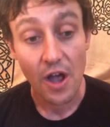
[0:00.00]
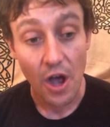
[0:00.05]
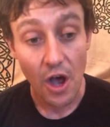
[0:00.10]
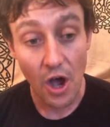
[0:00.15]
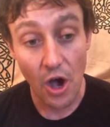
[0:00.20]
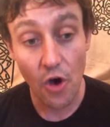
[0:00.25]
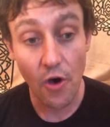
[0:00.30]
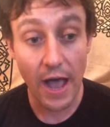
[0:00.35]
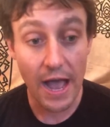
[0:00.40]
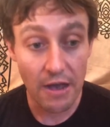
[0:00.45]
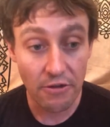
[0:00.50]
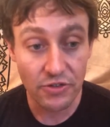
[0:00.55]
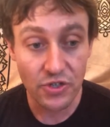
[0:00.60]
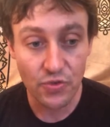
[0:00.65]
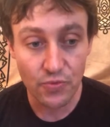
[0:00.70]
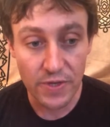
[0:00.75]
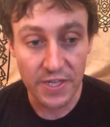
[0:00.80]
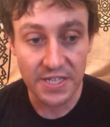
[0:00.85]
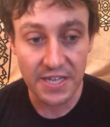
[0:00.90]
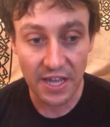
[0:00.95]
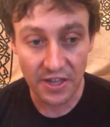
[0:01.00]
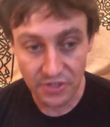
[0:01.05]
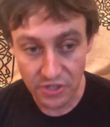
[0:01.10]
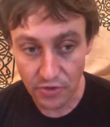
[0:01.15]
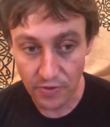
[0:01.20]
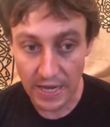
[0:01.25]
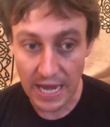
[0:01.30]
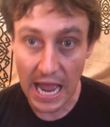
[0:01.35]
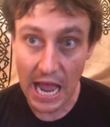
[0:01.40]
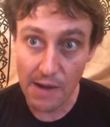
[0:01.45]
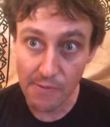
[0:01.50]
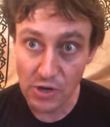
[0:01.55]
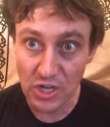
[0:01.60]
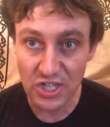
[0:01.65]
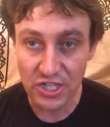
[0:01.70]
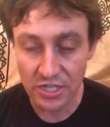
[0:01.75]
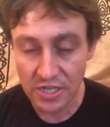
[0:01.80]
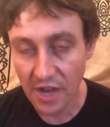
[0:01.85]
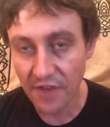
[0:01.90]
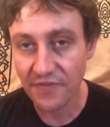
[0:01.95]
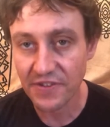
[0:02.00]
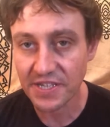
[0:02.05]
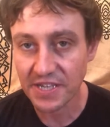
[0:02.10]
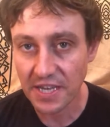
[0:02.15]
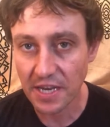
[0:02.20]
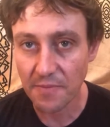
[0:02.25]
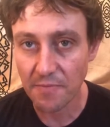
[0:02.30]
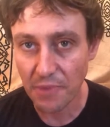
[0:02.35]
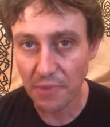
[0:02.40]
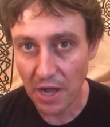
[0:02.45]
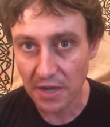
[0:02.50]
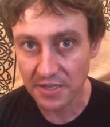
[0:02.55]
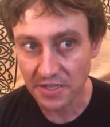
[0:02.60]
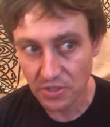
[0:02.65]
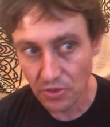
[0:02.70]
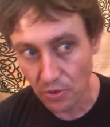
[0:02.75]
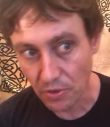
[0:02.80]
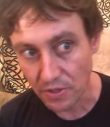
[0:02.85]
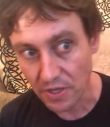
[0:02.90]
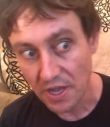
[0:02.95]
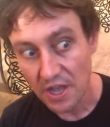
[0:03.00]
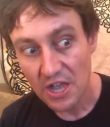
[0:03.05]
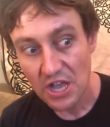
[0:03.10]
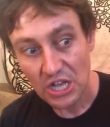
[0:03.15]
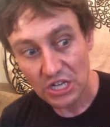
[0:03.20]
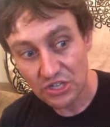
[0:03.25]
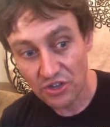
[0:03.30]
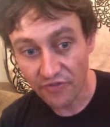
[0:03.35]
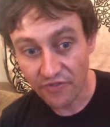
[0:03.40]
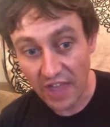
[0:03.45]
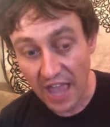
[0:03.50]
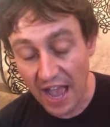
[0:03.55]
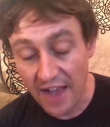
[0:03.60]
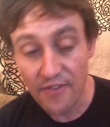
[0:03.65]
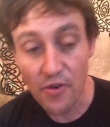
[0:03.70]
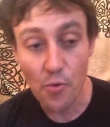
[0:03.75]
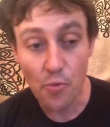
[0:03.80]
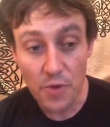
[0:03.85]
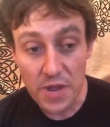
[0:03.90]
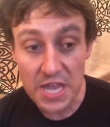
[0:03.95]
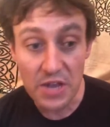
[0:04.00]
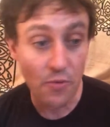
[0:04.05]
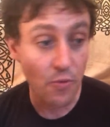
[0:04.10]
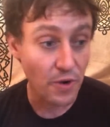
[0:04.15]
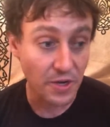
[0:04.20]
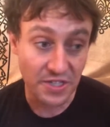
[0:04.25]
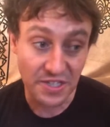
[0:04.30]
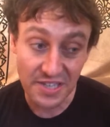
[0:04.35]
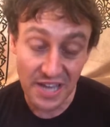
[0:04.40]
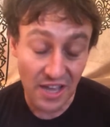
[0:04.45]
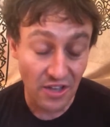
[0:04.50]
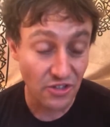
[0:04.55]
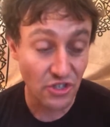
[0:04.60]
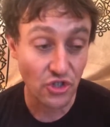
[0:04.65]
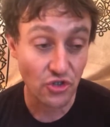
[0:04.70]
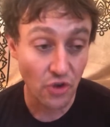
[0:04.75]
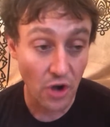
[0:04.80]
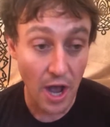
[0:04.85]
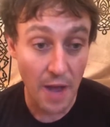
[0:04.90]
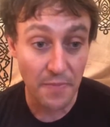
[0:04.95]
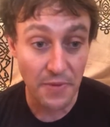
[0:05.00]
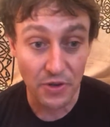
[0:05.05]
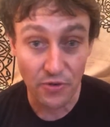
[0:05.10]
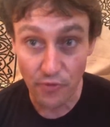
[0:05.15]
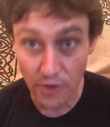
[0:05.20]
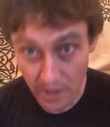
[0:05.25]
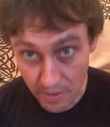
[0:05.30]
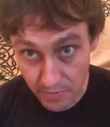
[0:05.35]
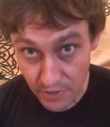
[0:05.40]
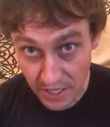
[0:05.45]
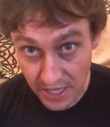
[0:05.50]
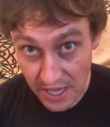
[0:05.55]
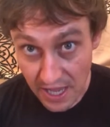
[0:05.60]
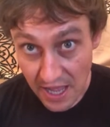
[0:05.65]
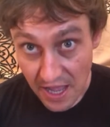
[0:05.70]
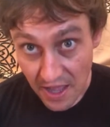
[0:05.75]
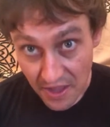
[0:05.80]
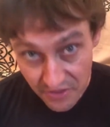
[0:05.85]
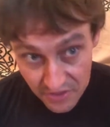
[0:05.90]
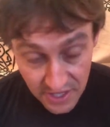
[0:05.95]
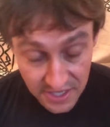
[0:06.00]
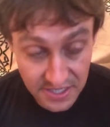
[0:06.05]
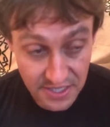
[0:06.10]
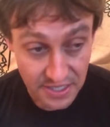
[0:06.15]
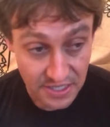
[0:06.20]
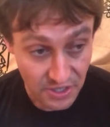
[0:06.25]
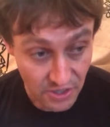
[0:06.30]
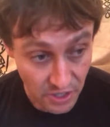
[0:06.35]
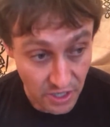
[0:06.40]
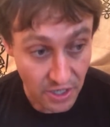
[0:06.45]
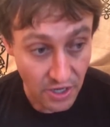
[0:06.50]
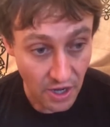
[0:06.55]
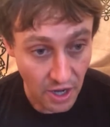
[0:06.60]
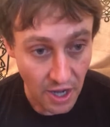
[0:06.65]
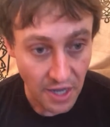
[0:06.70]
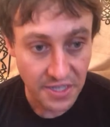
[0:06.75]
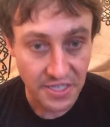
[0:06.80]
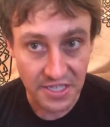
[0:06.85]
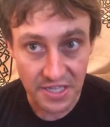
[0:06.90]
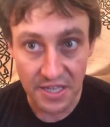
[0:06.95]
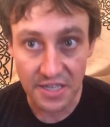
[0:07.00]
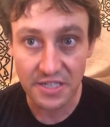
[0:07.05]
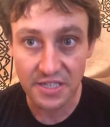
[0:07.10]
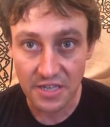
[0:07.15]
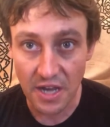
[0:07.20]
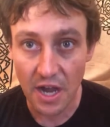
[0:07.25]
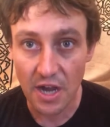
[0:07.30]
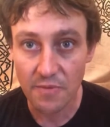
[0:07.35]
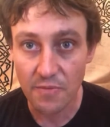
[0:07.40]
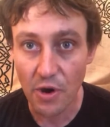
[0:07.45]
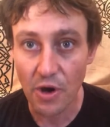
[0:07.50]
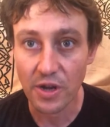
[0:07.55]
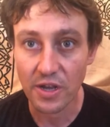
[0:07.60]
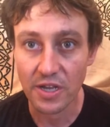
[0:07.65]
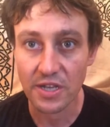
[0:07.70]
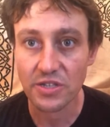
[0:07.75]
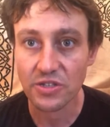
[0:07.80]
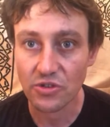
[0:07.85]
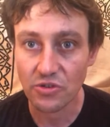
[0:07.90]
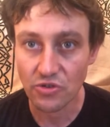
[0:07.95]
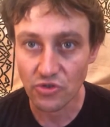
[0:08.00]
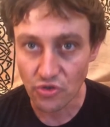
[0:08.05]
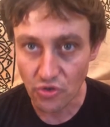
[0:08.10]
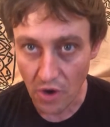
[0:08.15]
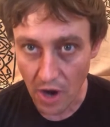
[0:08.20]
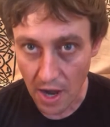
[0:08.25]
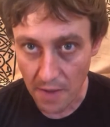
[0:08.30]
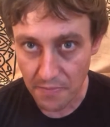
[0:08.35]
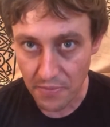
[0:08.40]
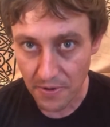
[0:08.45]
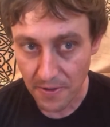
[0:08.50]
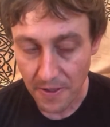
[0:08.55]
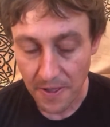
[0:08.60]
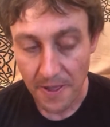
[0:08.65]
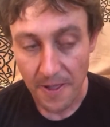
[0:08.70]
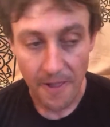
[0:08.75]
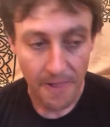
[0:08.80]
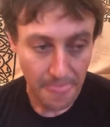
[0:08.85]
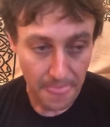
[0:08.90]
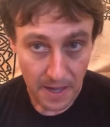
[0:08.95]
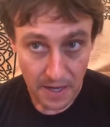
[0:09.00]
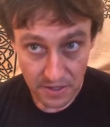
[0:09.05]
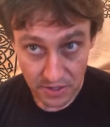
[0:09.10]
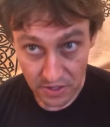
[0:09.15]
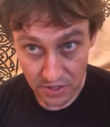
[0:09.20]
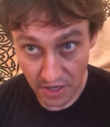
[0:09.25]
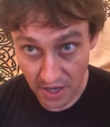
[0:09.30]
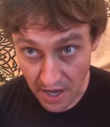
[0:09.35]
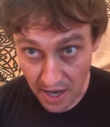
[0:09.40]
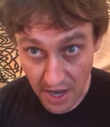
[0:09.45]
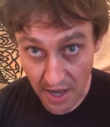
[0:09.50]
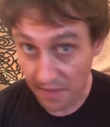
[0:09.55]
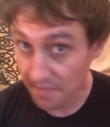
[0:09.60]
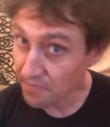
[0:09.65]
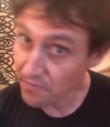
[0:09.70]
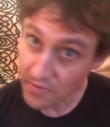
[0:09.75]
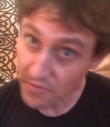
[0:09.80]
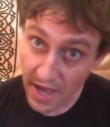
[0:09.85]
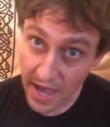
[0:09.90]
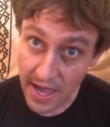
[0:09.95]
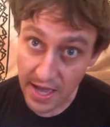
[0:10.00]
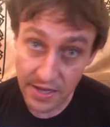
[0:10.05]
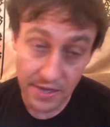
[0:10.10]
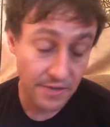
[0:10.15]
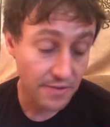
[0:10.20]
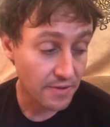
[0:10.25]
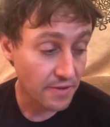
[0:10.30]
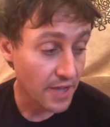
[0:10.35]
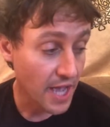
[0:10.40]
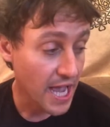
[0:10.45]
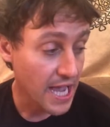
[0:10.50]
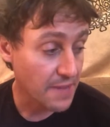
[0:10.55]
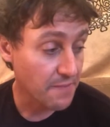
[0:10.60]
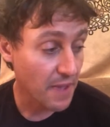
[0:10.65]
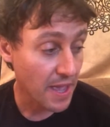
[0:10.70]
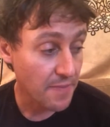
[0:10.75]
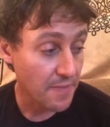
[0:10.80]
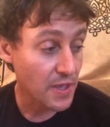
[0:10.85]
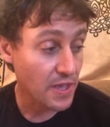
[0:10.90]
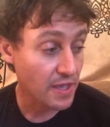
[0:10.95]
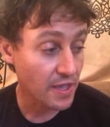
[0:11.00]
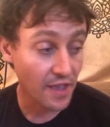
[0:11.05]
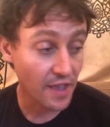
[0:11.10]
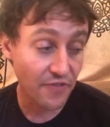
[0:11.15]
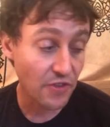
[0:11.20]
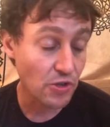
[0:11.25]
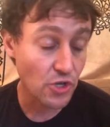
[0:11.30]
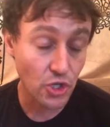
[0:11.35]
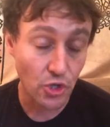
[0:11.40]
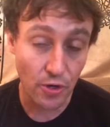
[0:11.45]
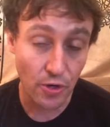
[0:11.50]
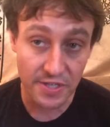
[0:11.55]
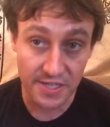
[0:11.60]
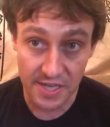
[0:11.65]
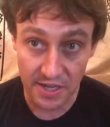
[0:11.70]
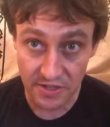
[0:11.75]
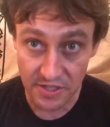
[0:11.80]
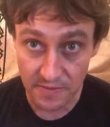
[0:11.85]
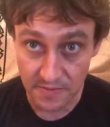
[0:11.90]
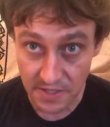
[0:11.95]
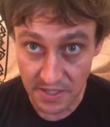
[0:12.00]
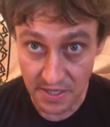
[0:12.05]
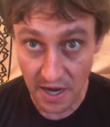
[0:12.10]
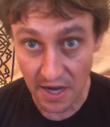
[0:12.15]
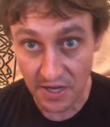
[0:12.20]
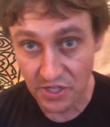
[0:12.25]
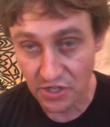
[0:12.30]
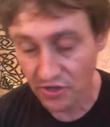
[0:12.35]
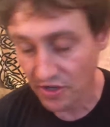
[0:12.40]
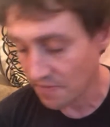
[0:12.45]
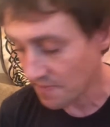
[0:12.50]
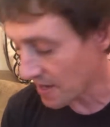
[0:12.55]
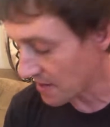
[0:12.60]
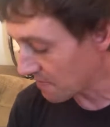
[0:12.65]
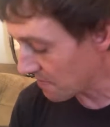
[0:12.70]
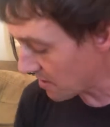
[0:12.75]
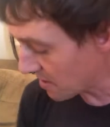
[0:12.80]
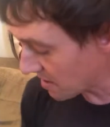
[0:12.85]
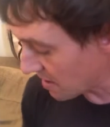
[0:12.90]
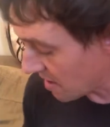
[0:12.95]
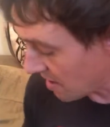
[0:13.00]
oh, how is retail doing? How much stuff is getting bought and sold? So if they have a week where sales drop incredibly, this is gonna cause the stock market to drop. Uh, and hey, maybe if you short sell some stocks, you can make money